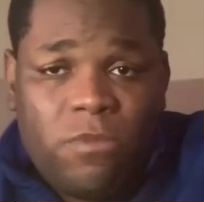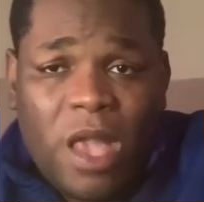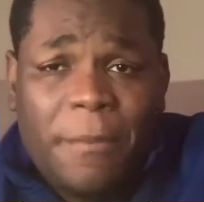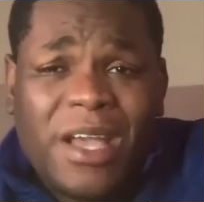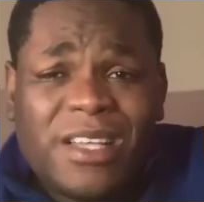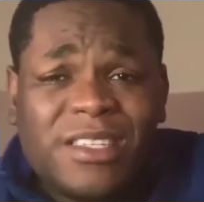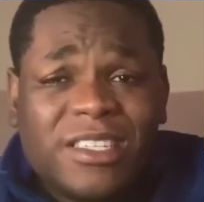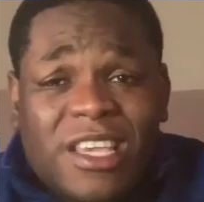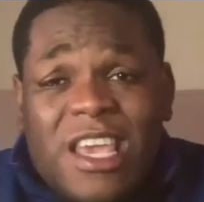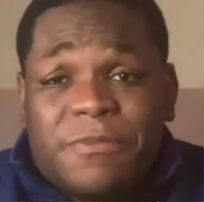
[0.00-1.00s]
because
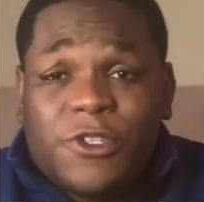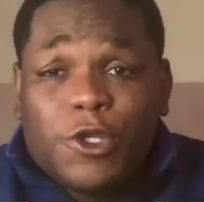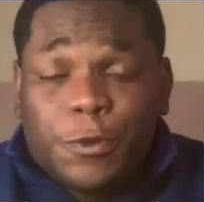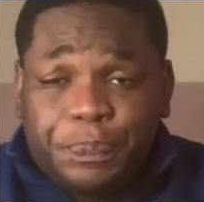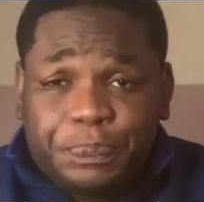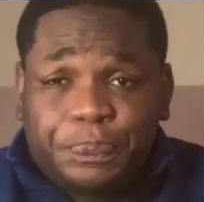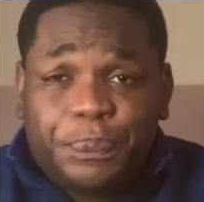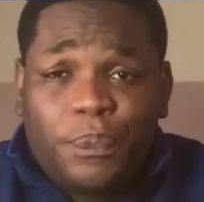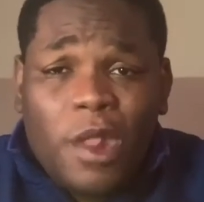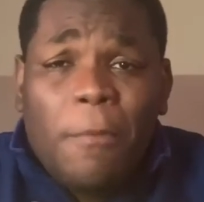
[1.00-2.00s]
it keeps you
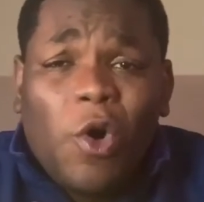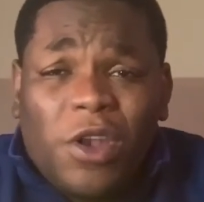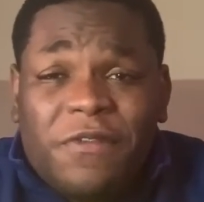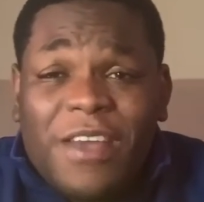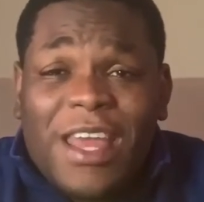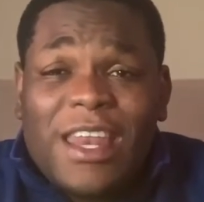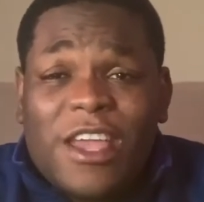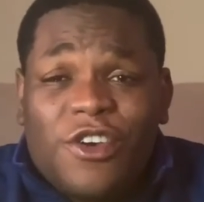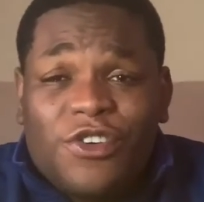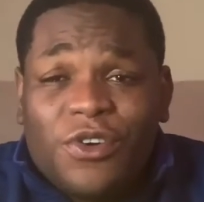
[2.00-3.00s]
motivated
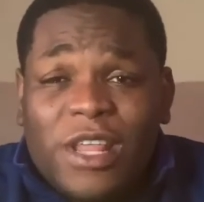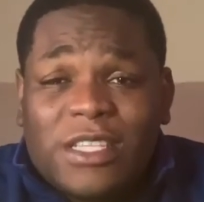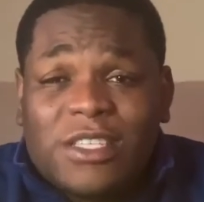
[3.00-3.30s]
and you know that